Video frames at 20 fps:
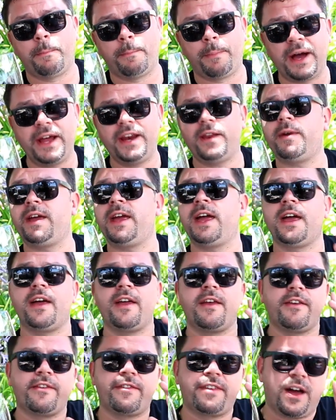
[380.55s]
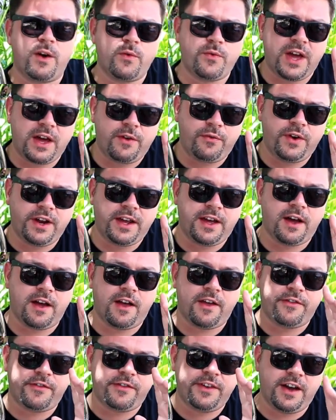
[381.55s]
By the way, South
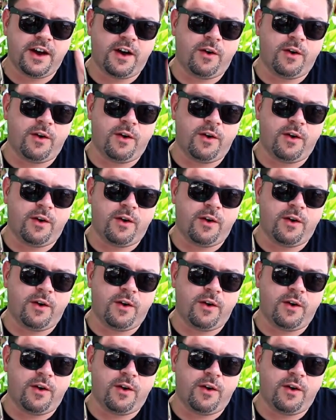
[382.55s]
Africa is the